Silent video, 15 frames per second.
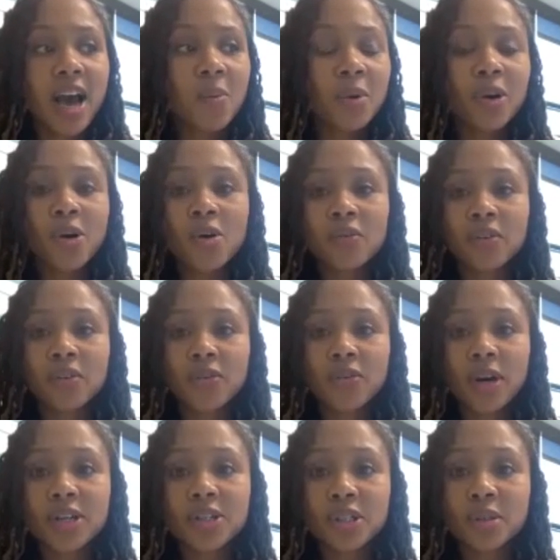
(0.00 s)
We're over
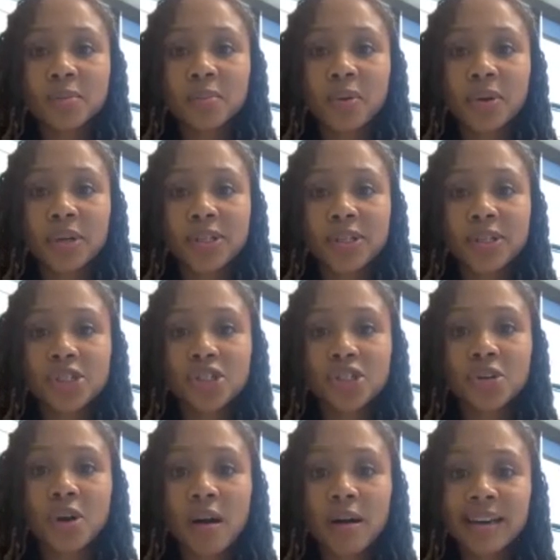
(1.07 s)
400 employees
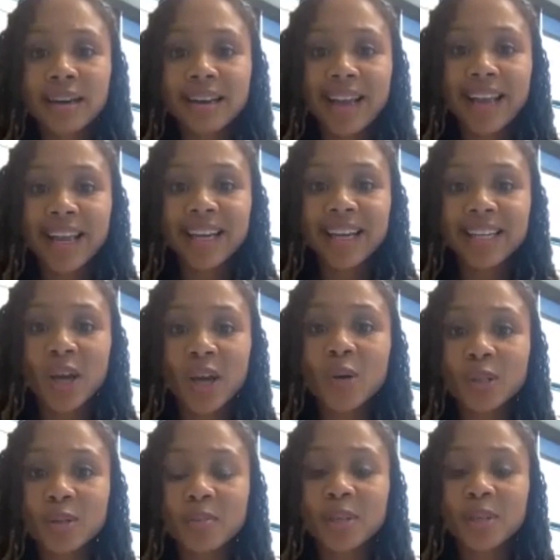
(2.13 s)
strong. And it's
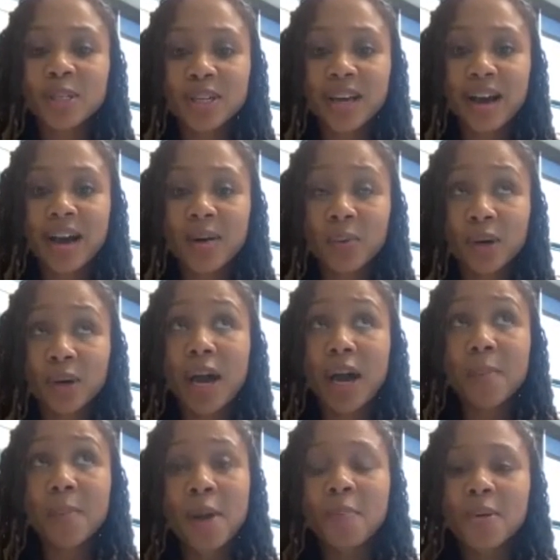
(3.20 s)
only been, we're
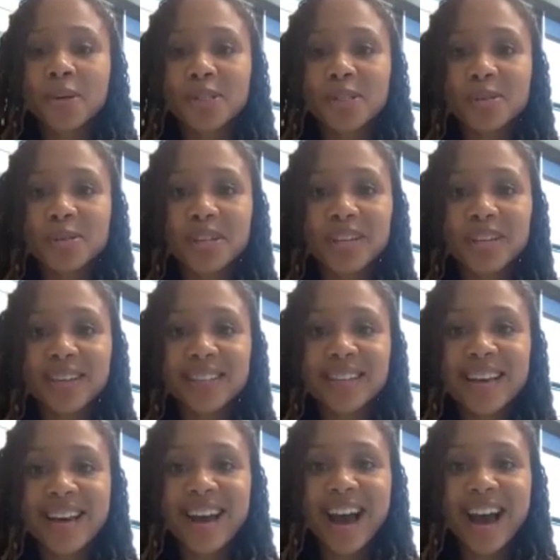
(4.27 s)
coming up on 2 years.